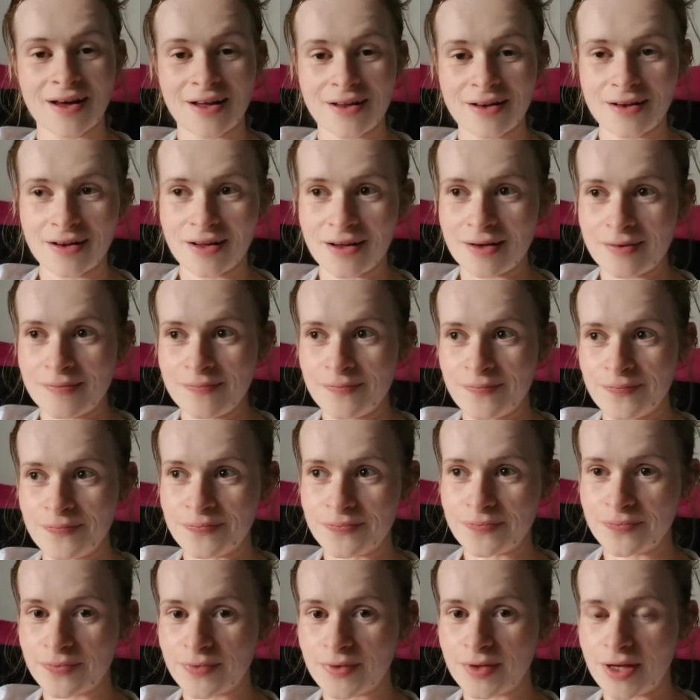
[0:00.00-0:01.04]
And
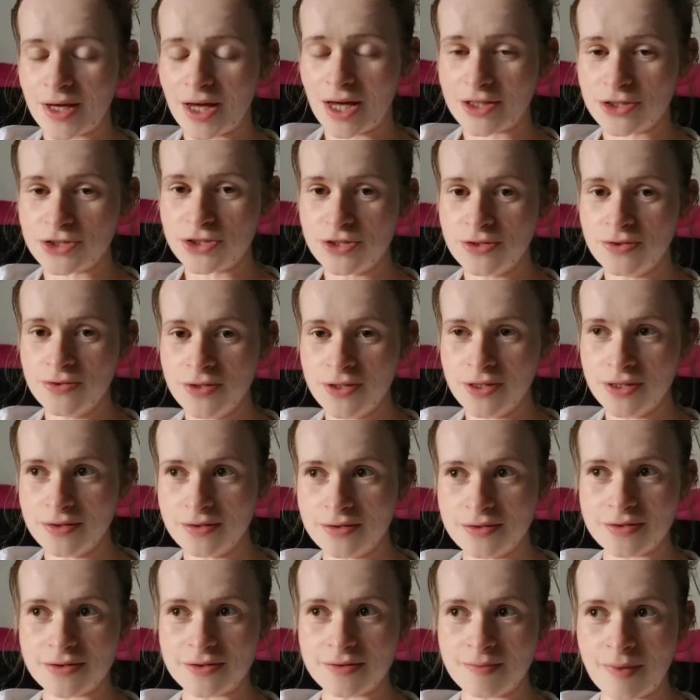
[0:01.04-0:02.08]
cashew
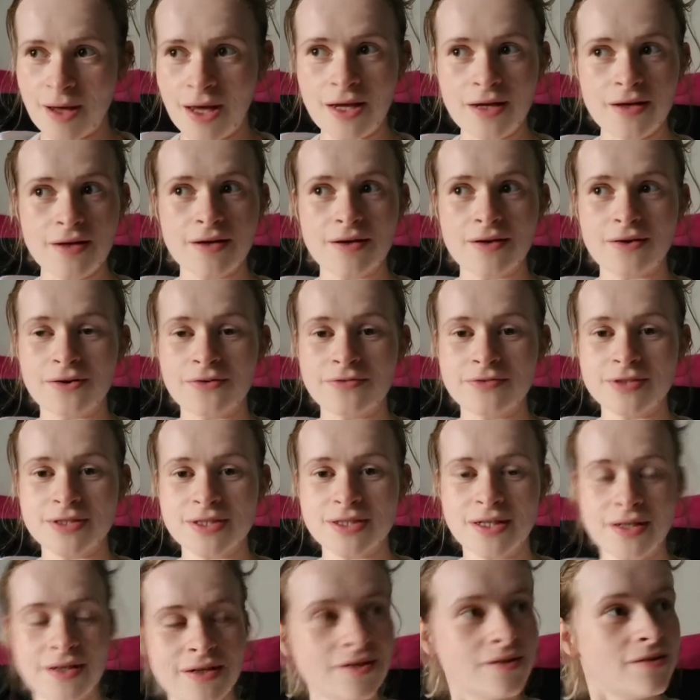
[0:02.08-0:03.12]
nuts make
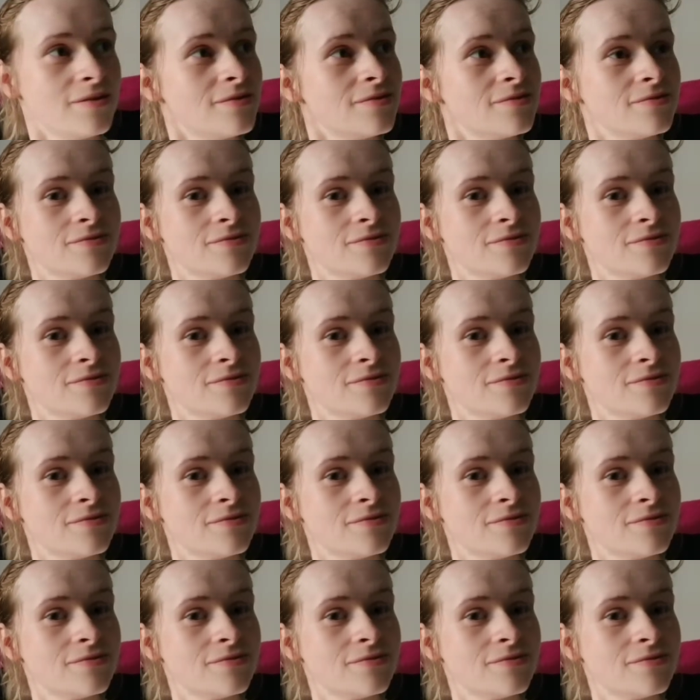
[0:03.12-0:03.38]
obviously